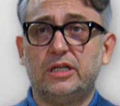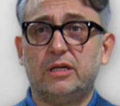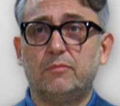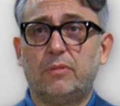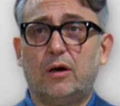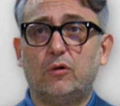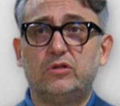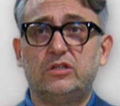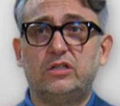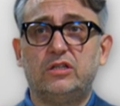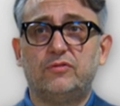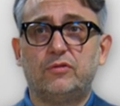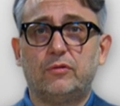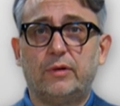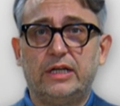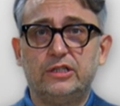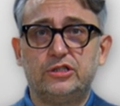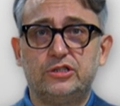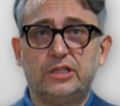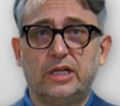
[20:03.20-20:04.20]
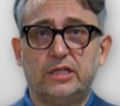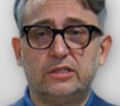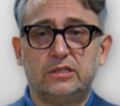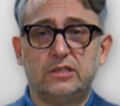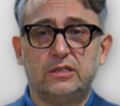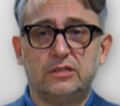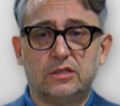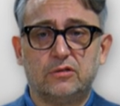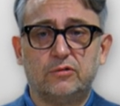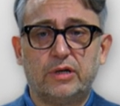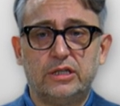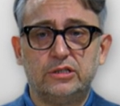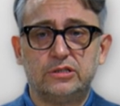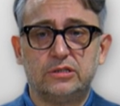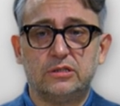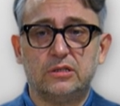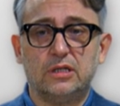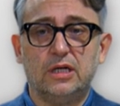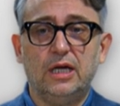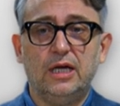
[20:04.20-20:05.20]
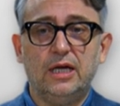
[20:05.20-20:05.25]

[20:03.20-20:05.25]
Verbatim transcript: about differentiated integration.